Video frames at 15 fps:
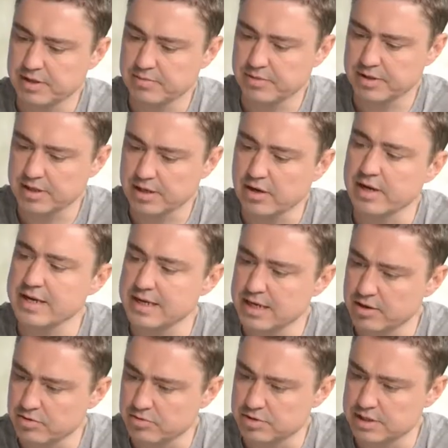but, but the
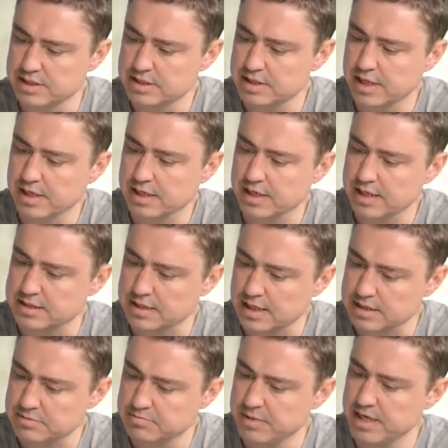likelihood is taken as,
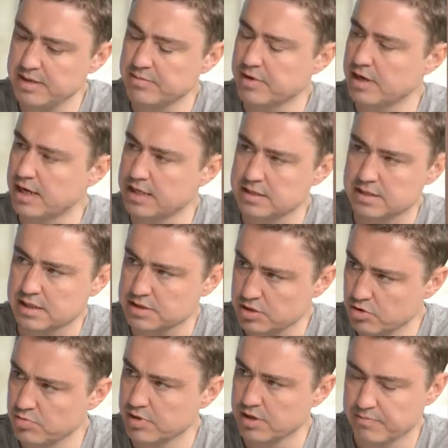as minimal as, as
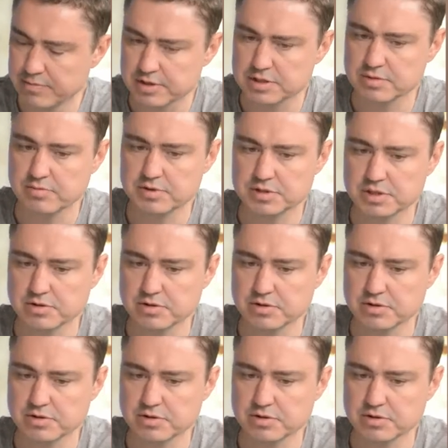humanly possible.